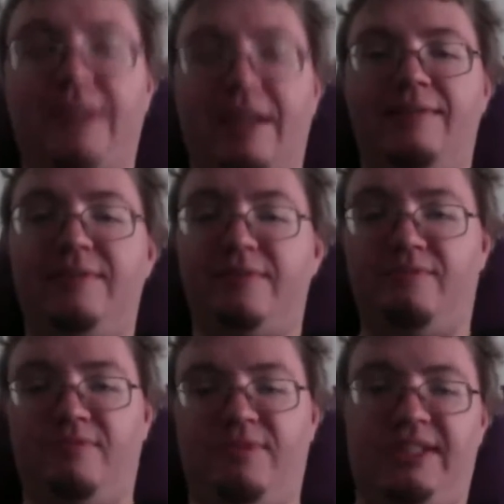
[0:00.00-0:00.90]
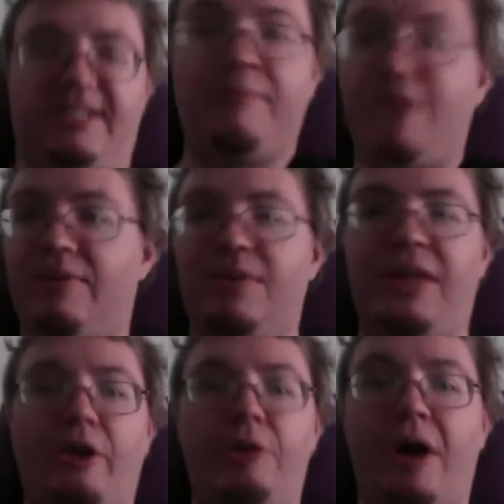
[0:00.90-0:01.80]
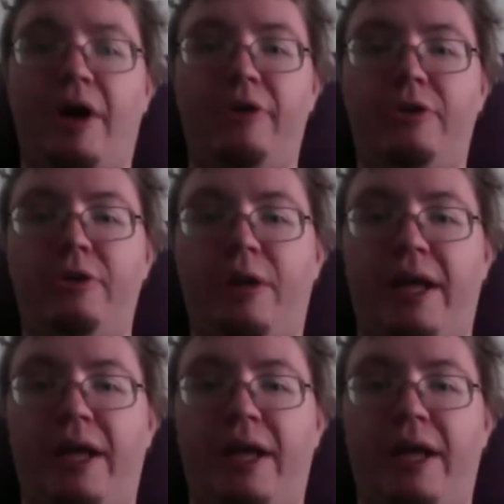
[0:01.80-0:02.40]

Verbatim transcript: And same thing with Harry Potter, you know,